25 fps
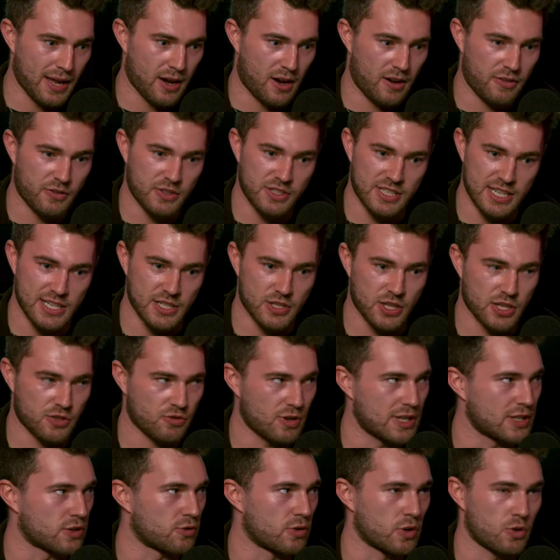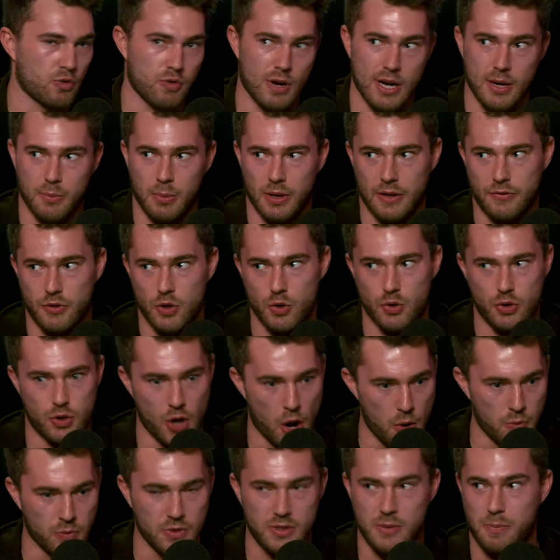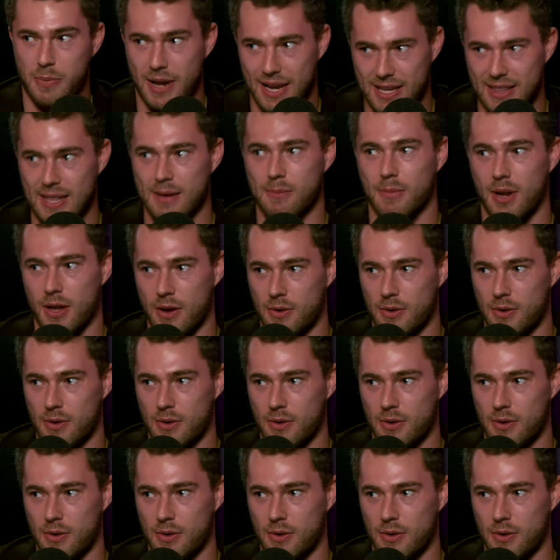it off, because the interest rates are incredible if you don't pay that loan.